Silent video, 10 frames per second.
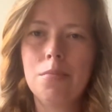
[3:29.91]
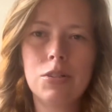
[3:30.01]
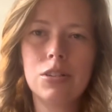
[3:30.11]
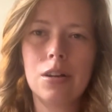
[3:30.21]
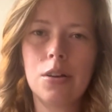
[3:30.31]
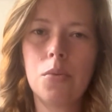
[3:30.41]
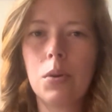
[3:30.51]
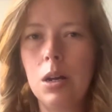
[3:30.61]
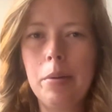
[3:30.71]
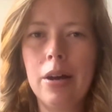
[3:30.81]
I'm just not going to
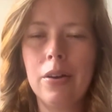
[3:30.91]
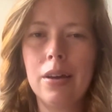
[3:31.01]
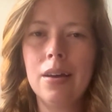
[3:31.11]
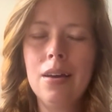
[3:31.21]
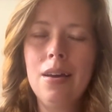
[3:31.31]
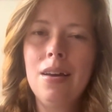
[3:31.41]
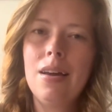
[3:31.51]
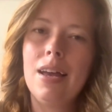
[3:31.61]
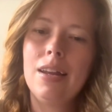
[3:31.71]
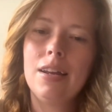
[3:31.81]
worry about it.
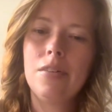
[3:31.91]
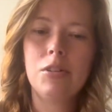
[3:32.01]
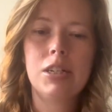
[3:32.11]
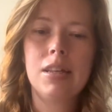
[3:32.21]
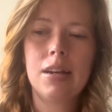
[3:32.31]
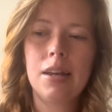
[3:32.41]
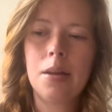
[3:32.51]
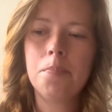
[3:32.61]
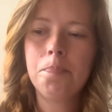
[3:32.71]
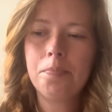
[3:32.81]
And I never did that
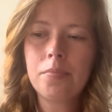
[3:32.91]
again.